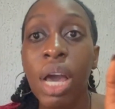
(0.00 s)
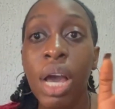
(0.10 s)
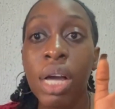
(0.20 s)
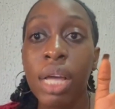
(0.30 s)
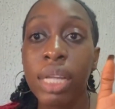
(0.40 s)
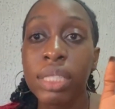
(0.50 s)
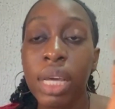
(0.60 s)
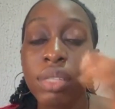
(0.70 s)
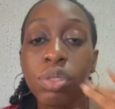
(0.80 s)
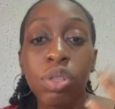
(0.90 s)
and
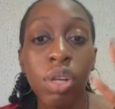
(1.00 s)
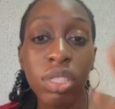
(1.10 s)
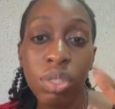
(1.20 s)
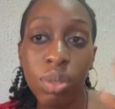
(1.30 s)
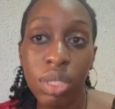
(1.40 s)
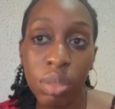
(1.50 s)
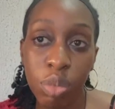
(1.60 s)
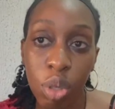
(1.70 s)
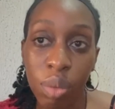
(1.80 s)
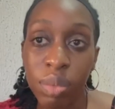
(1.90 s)
then neurological
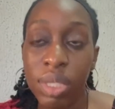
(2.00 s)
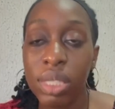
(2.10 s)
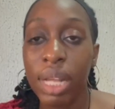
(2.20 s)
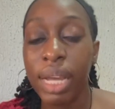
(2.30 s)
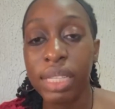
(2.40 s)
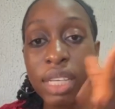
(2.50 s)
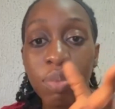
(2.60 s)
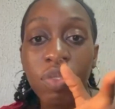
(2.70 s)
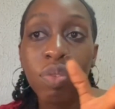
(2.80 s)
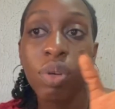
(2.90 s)
symptoms, like I
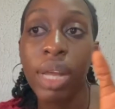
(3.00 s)
said before,